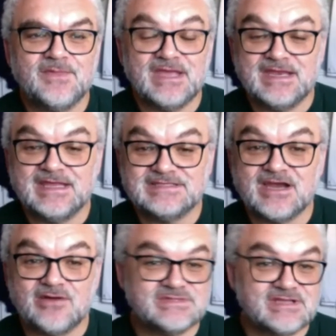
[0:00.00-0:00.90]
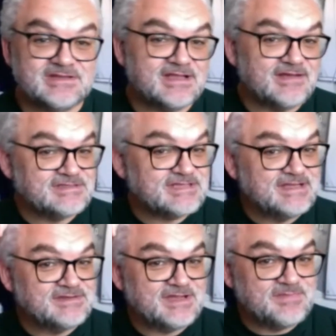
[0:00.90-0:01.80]
in his arms outside.
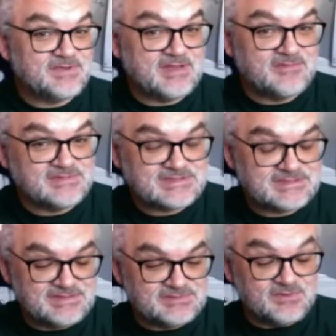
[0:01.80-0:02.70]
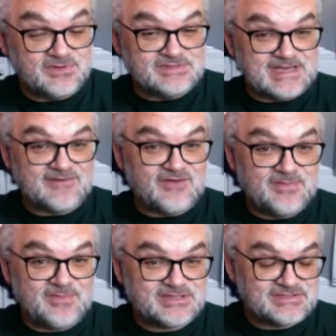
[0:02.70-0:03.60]
It was just one of those like
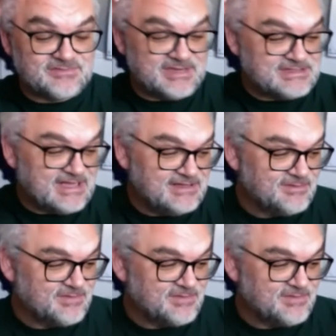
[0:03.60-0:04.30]
great pictures from my childhood.